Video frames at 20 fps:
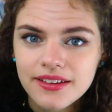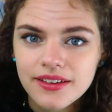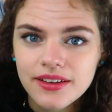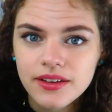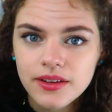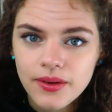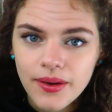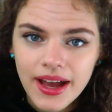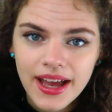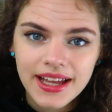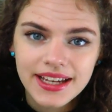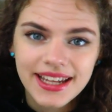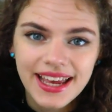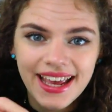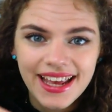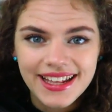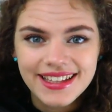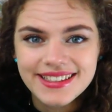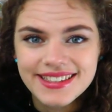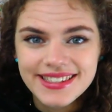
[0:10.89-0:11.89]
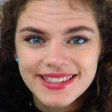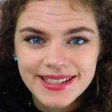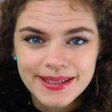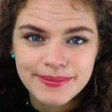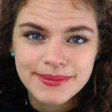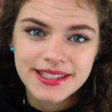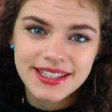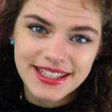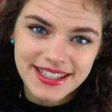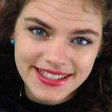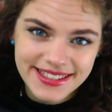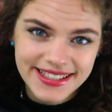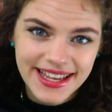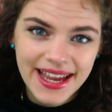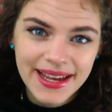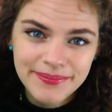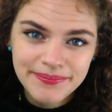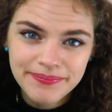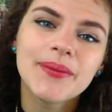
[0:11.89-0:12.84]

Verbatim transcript: you can go ahead and skip to this time.